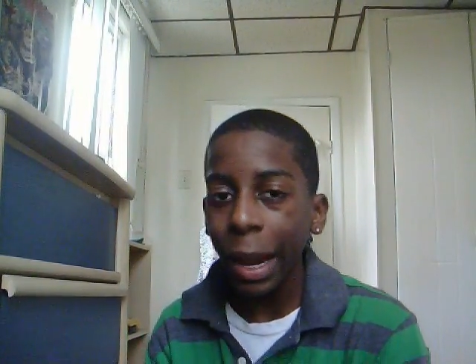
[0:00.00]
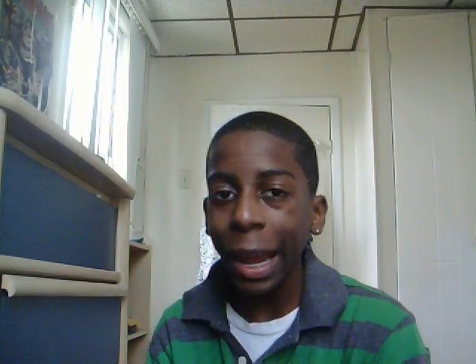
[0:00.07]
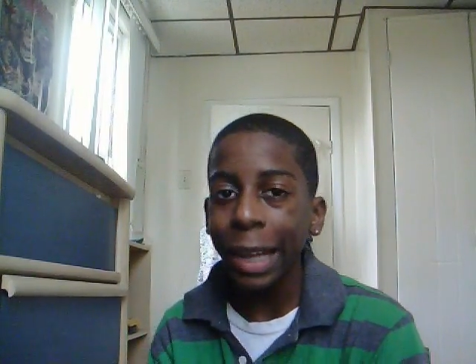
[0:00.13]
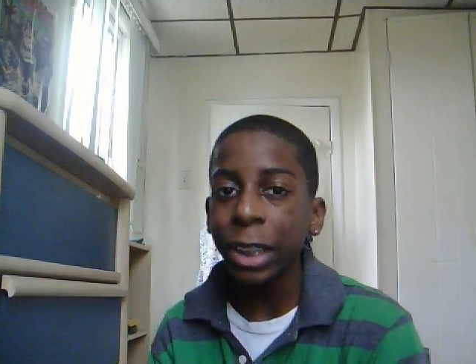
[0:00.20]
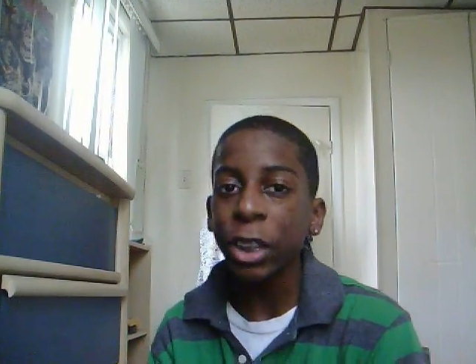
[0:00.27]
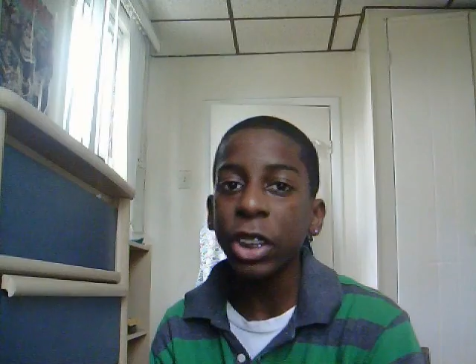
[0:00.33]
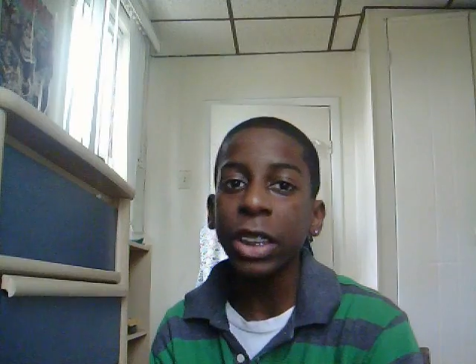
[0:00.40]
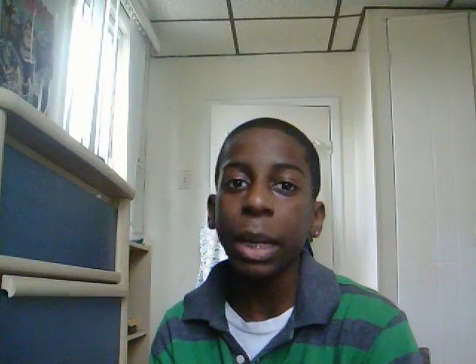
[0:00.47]

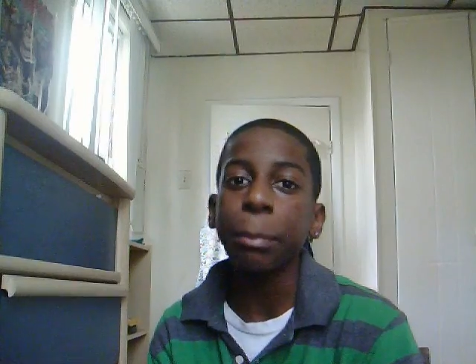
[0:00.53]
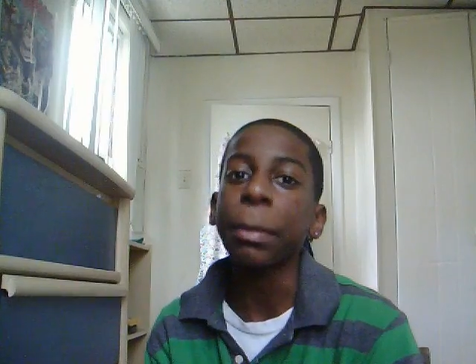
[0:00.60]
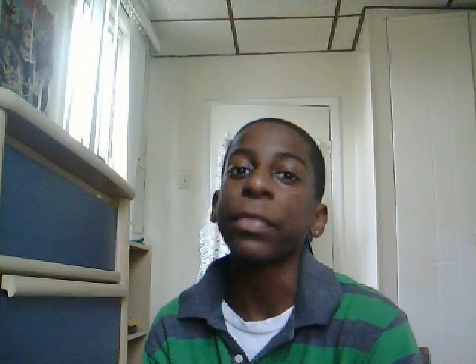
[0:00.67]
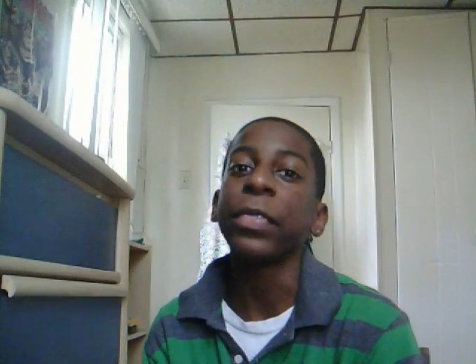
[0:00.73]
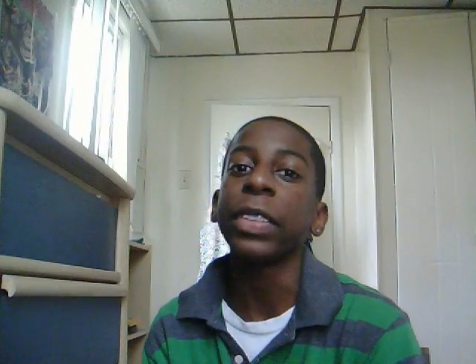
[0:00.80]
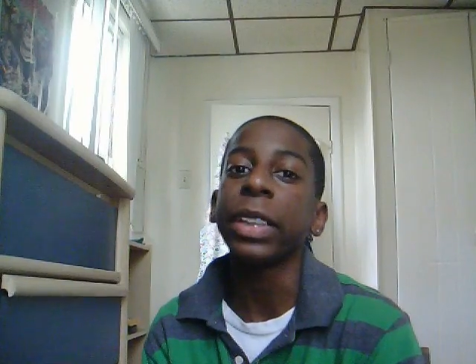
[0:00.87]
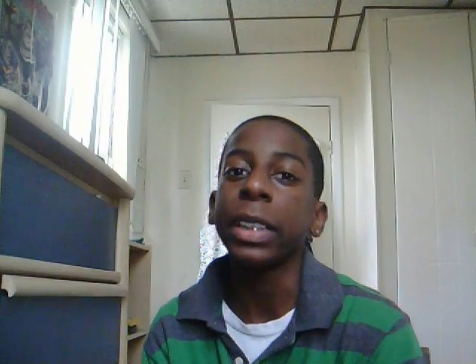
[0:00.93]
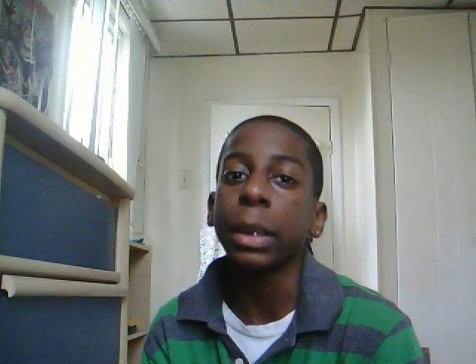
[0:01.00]
And just like my
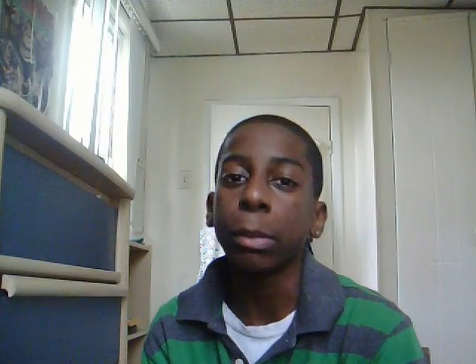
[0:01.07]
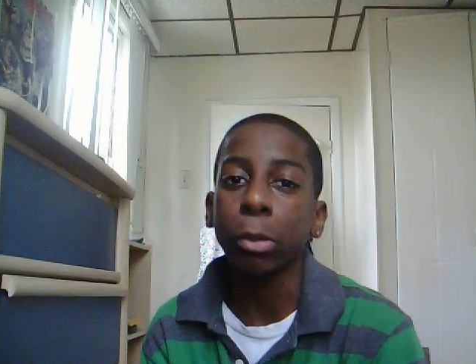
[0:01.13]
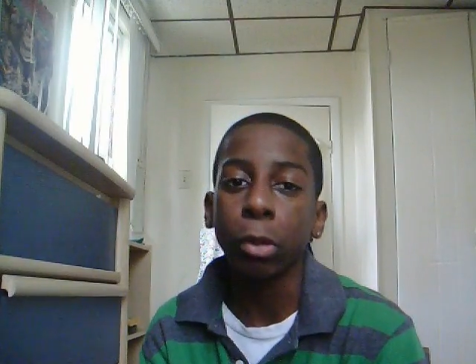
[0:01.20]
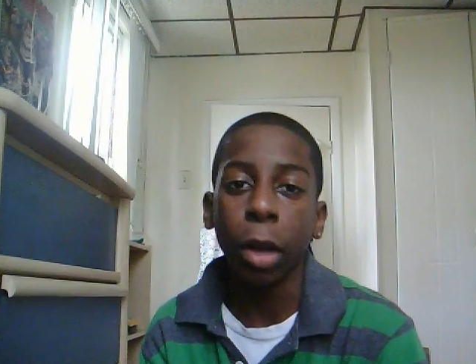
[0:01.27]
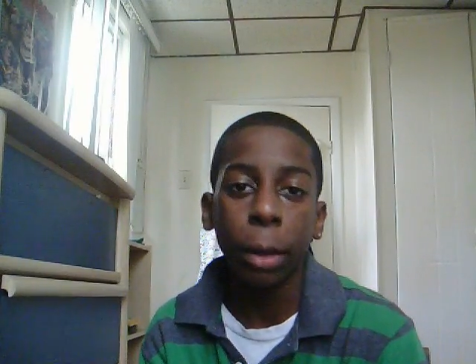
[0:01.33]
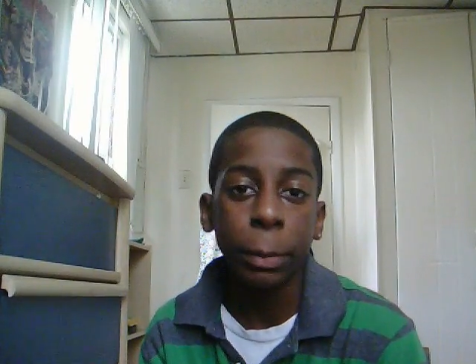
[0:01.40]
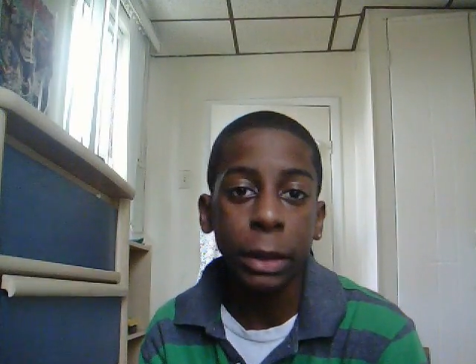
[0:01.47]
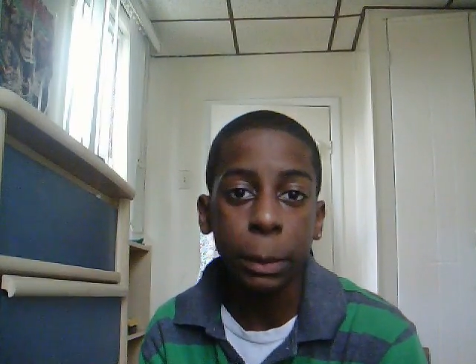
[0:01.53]
50
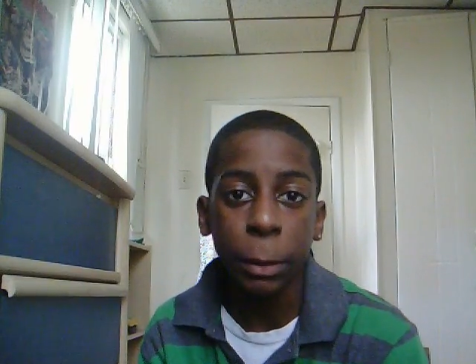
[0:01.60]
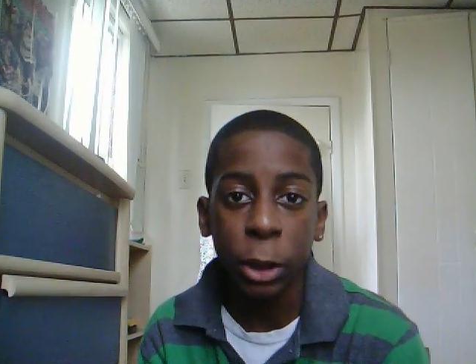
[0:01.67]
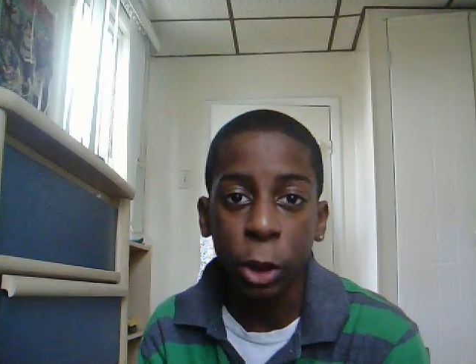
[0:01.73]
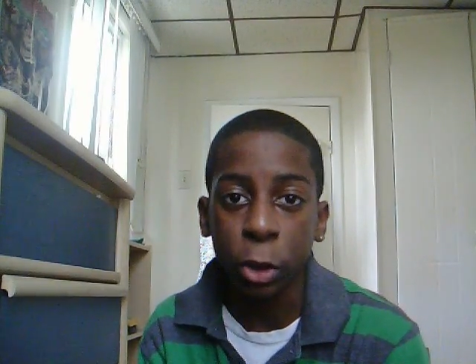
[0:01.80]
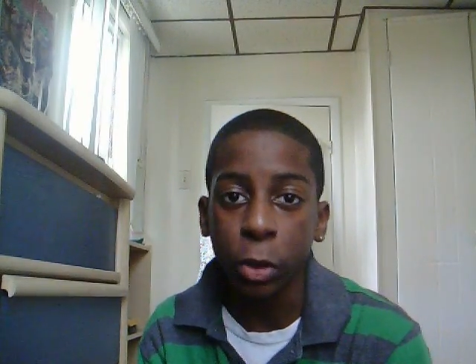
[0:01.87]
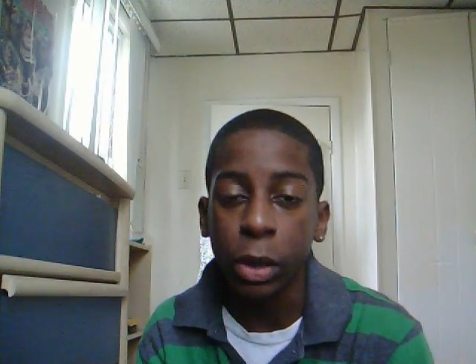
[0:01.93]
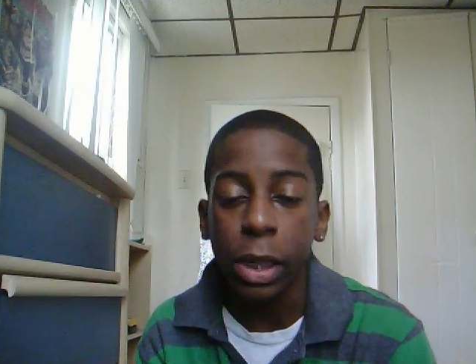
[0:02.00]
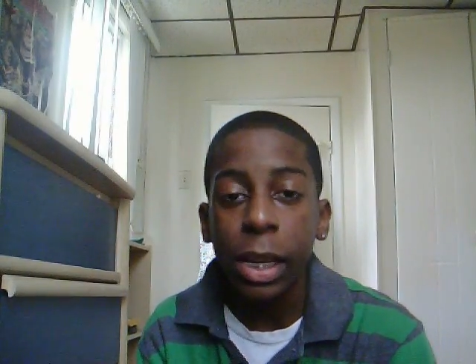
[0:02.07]
subscriber
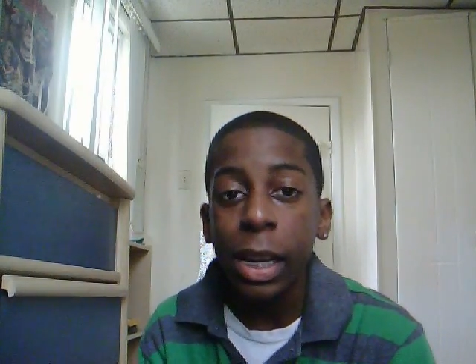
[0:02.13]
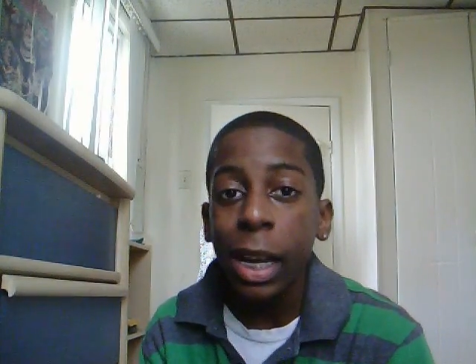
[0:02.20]
special,